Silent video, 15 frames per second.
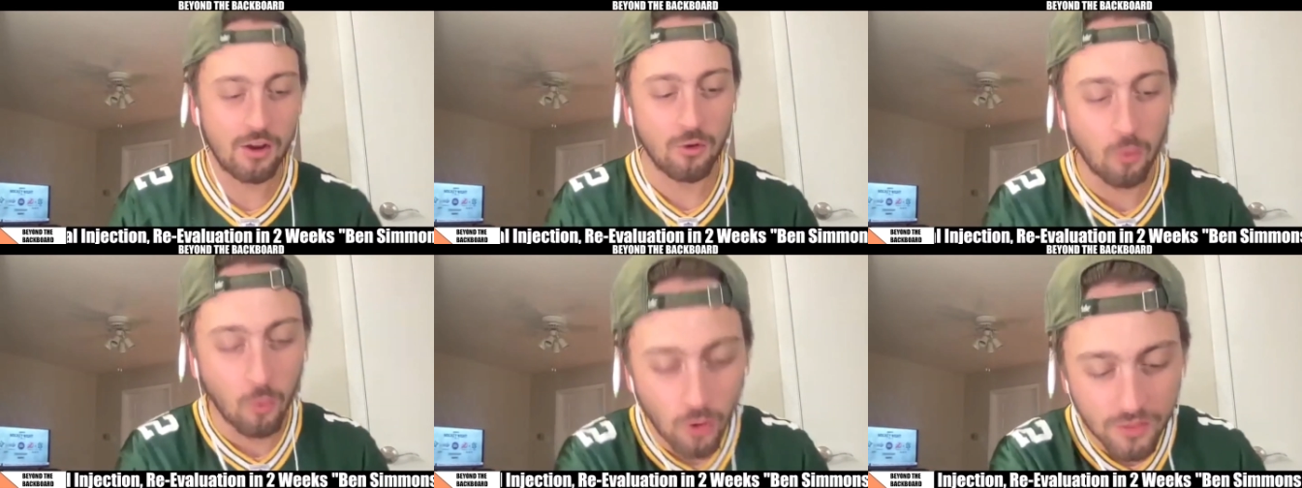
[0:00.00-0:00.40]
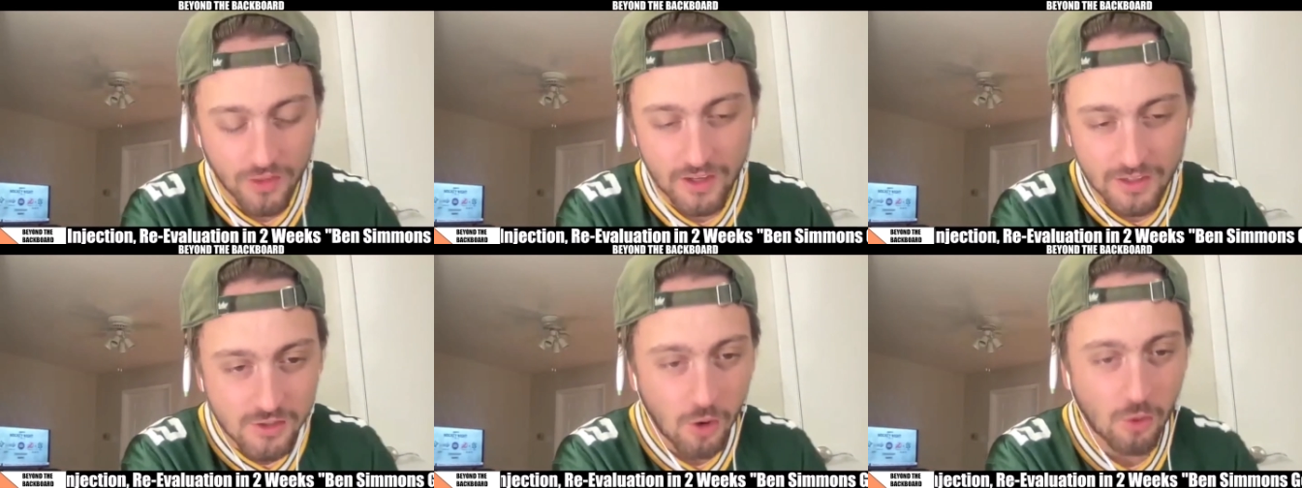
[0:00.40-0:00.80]
What
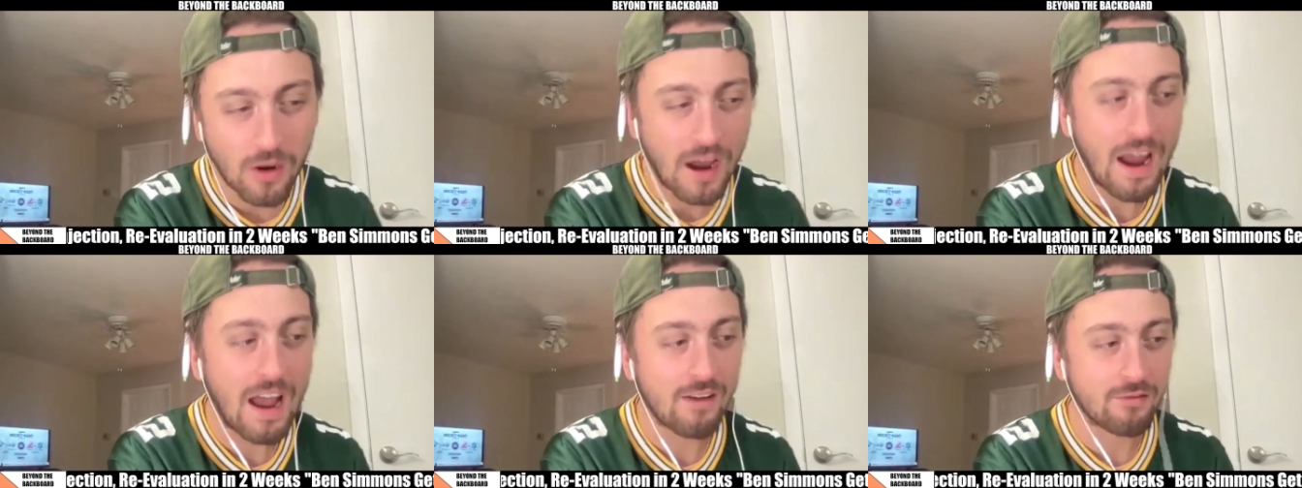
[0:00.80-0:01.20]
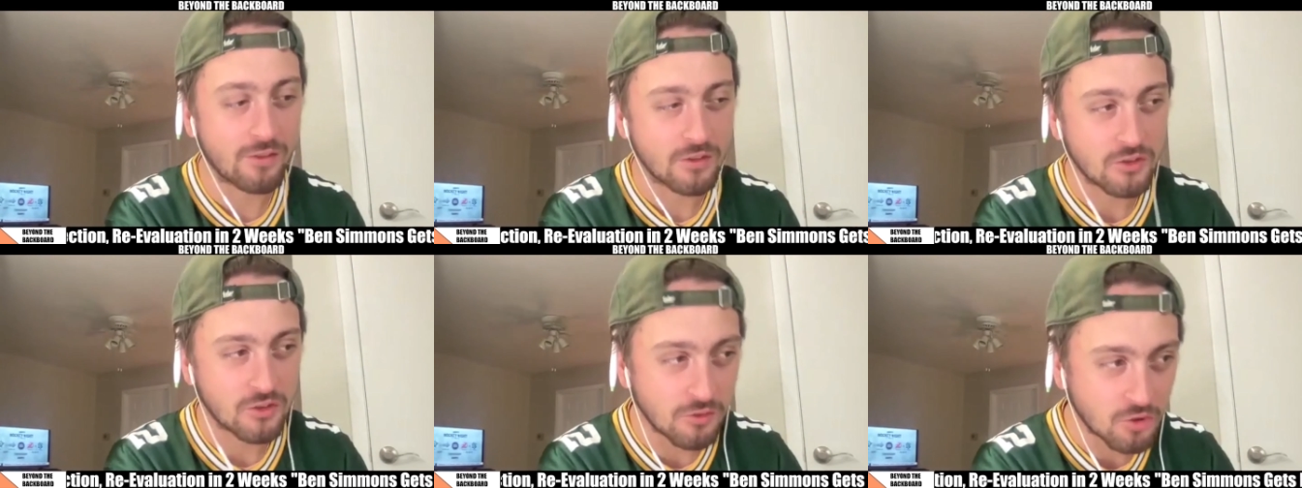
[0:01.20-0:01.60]
they don't have
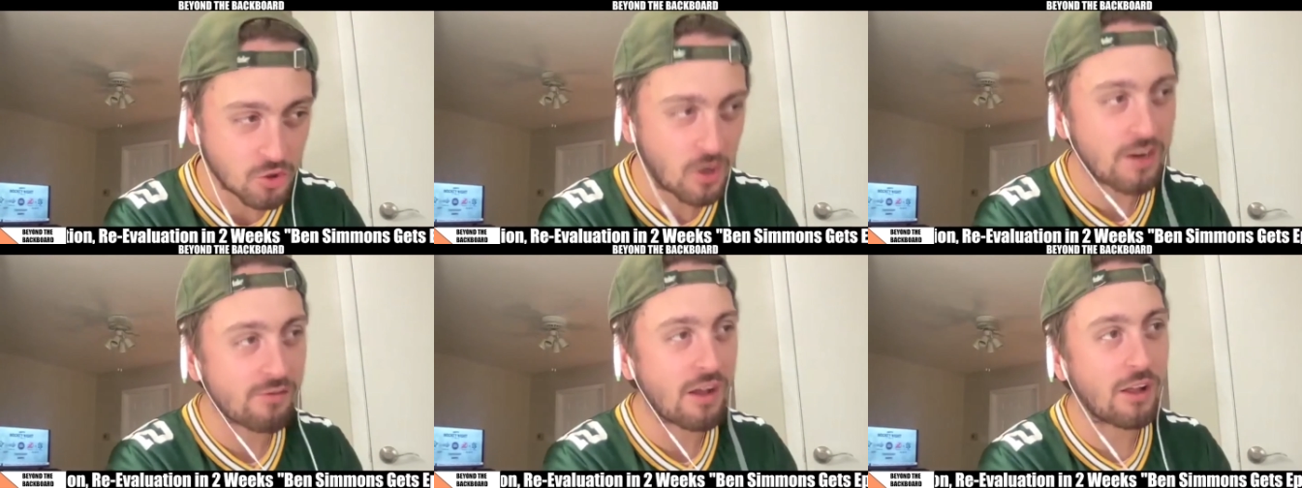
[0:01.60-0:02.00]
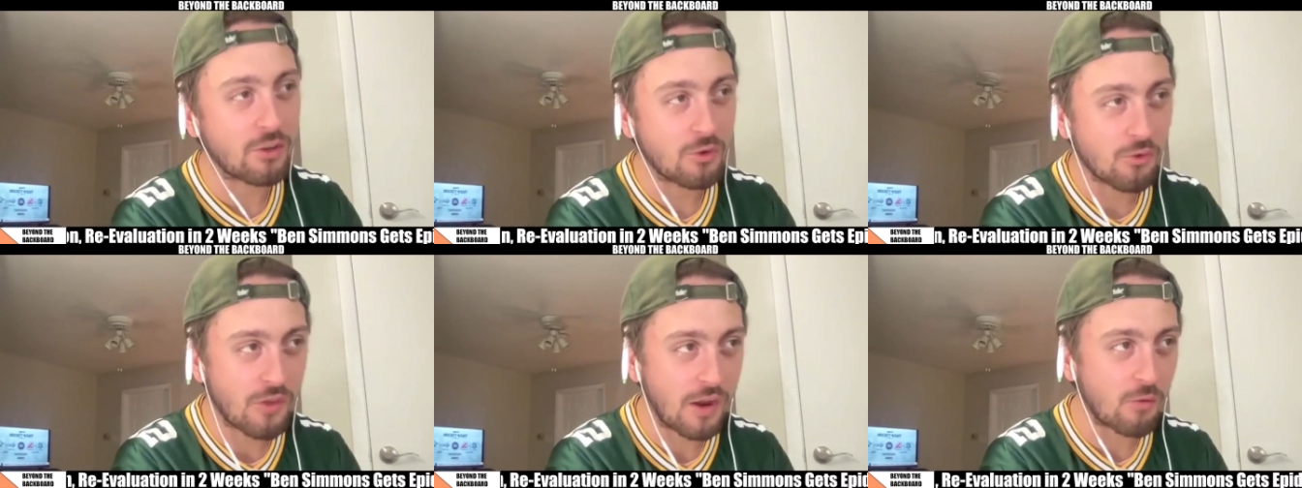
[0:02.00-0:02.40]
is the trade
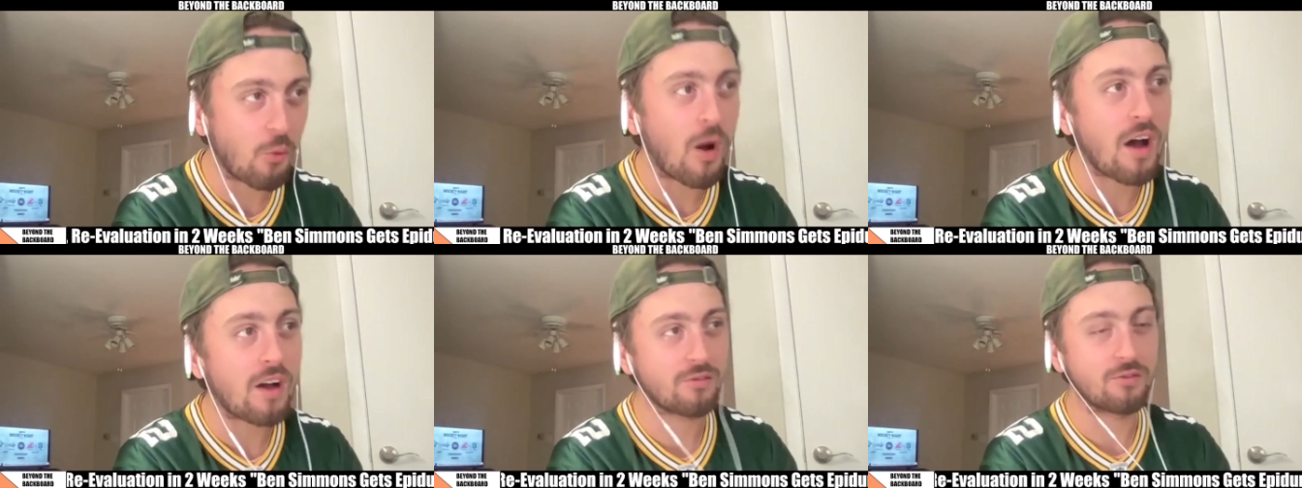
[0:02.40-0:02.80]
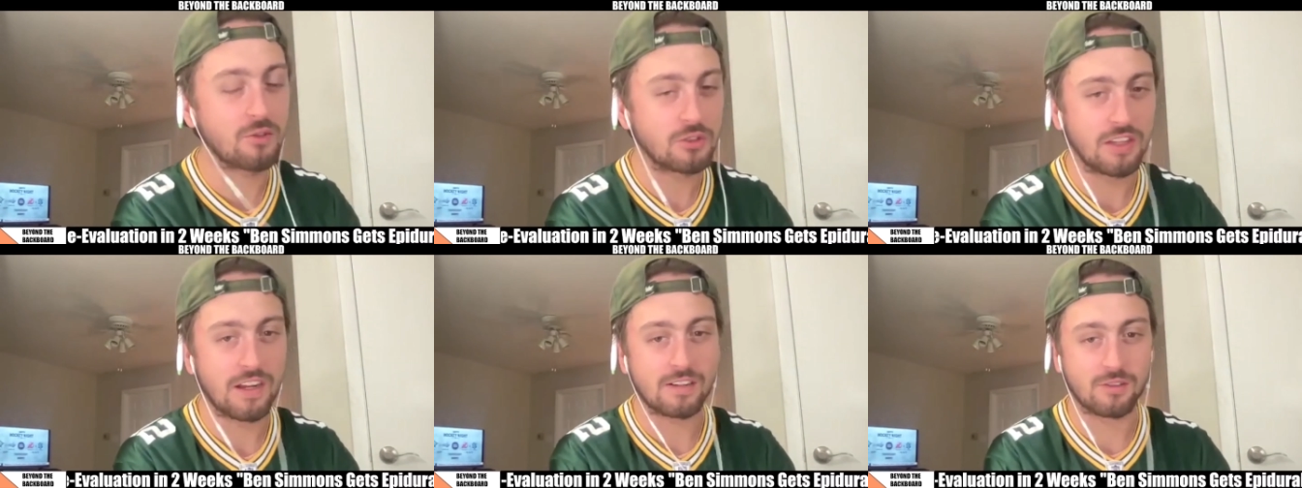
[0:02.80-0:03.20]
value they want for
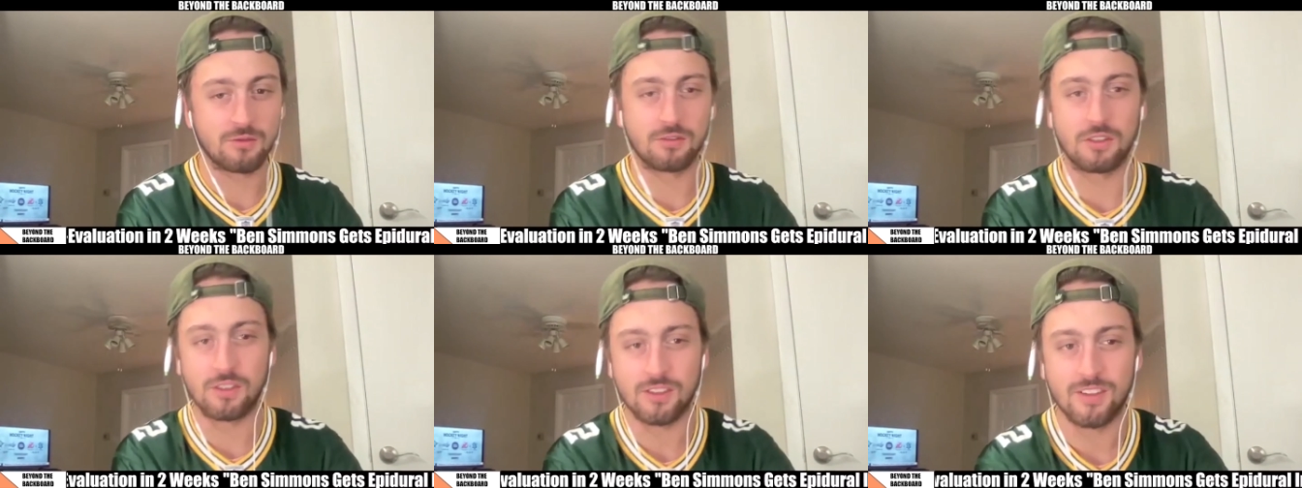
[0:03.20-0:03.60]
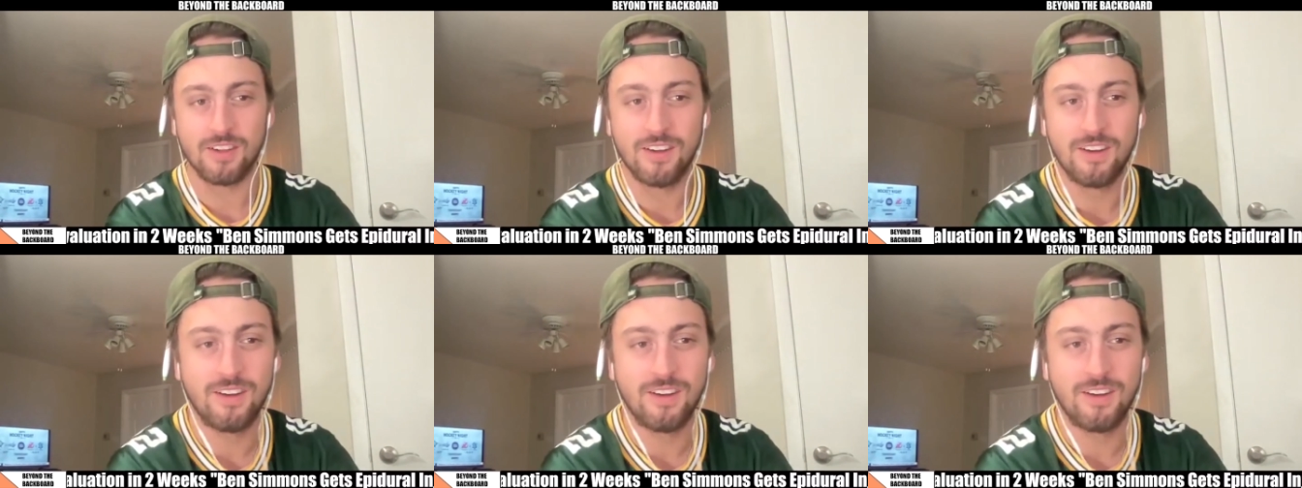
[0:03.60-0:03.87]
Zach LaVine.